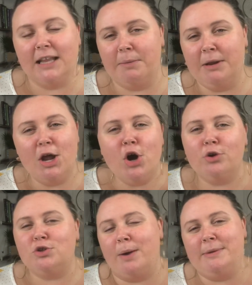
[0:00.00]
to let me know,
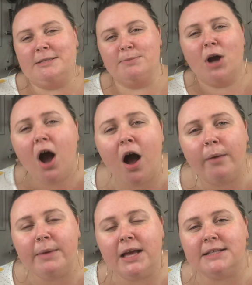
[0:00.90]
drop me some
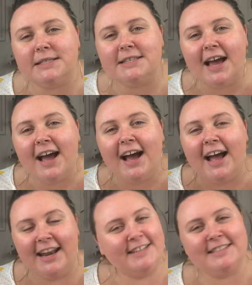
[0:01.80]
comments
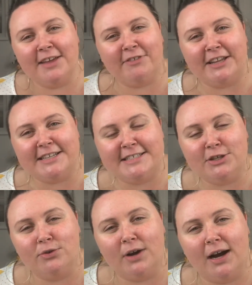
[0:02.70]
and it's lovely to see
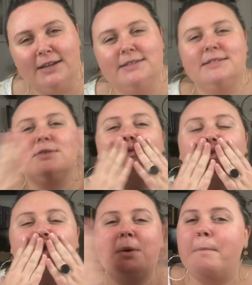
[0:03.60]
you guys.
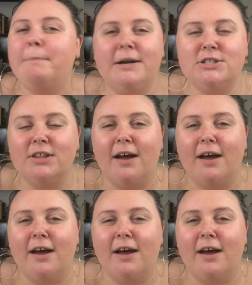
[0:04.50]
Much